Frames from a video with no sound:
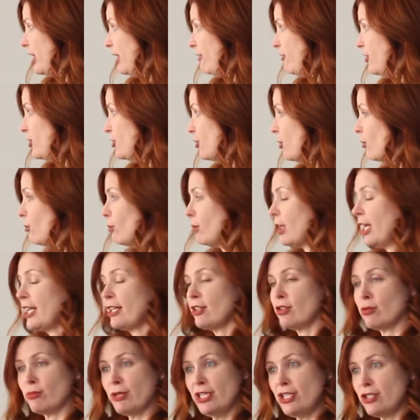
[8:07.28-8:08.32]
if you don't
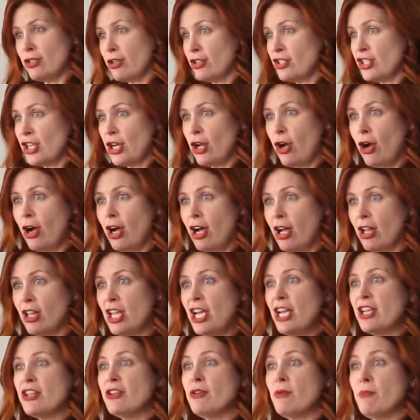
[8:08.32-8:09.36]
like the research at
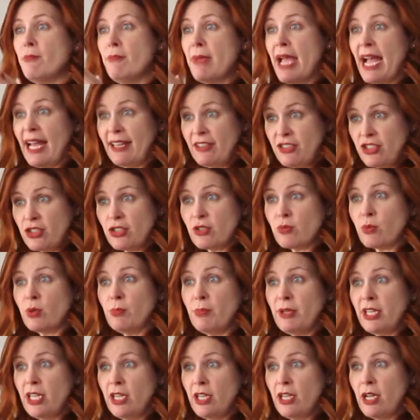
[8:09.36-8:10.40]
all, master's
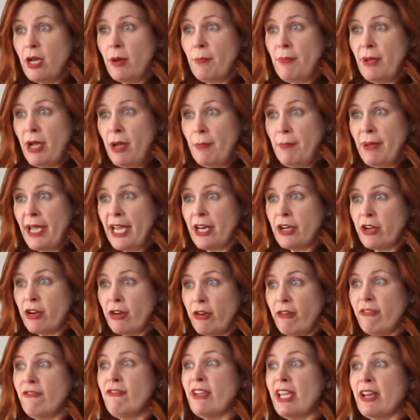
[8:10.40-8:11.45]
would be a
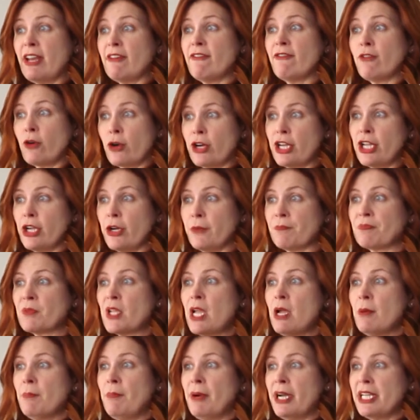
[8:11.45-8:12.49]
better fit for you.
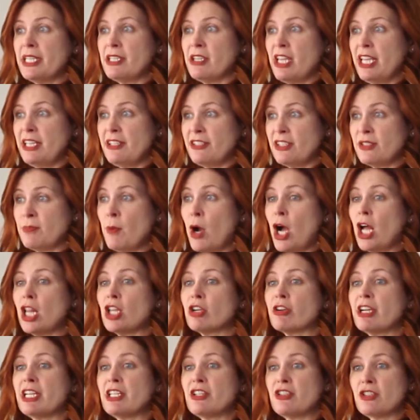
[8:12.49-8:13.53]
But it's
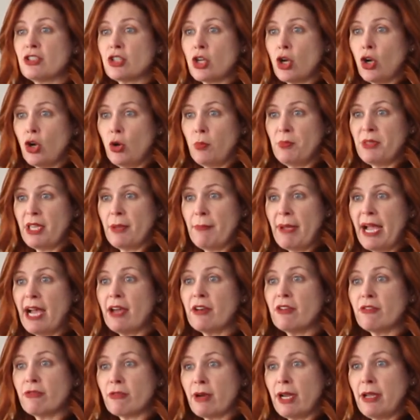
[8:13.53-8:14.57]
smaller in scope. The
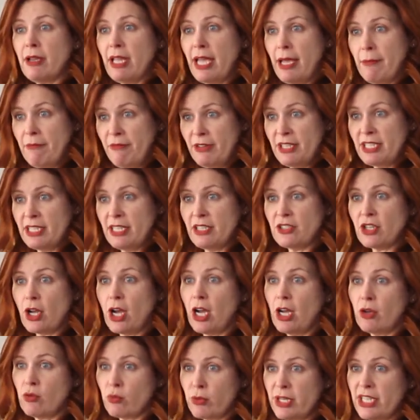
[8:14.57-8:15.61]
amount of emphasis
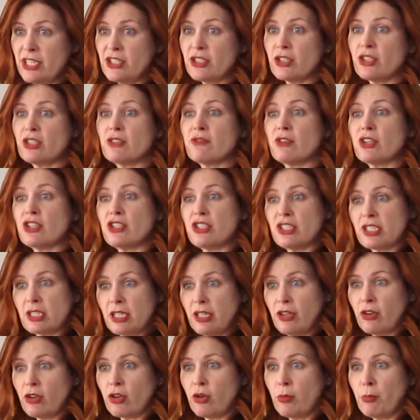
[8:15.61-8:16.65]
on research versus
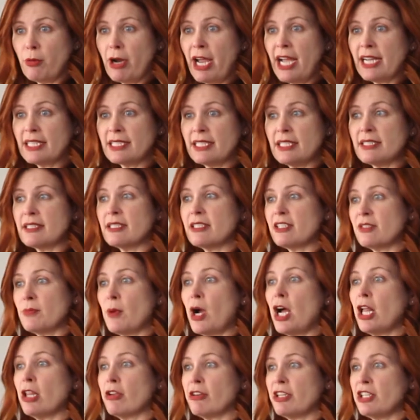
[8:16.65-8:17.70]
clinical practice is
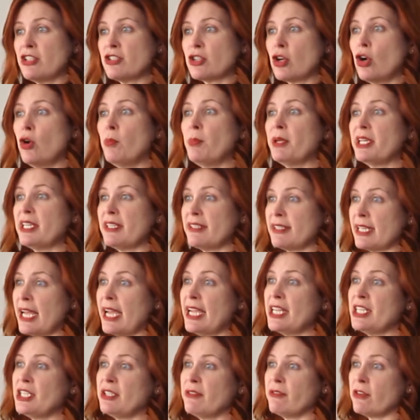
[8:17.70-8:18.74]
smaller in scope in a
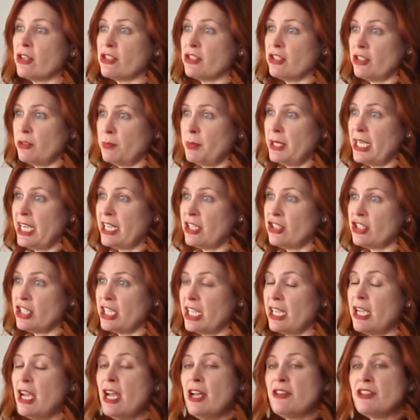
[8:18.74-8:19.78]
PsyD versus
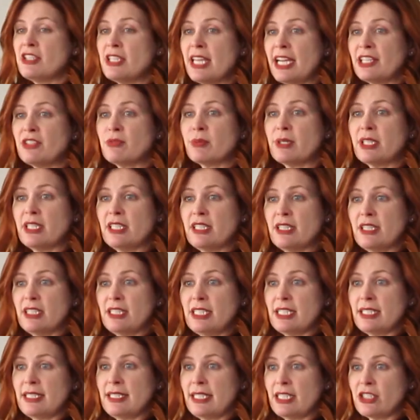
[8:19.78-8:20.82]
PhD. So that's really the
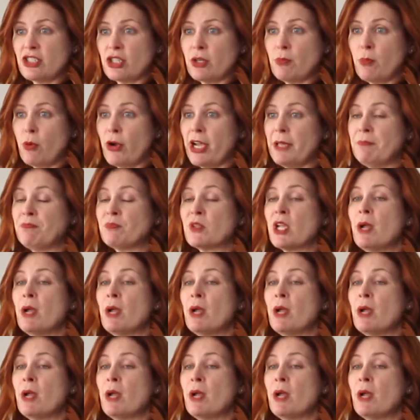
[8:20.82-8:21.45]
decision point.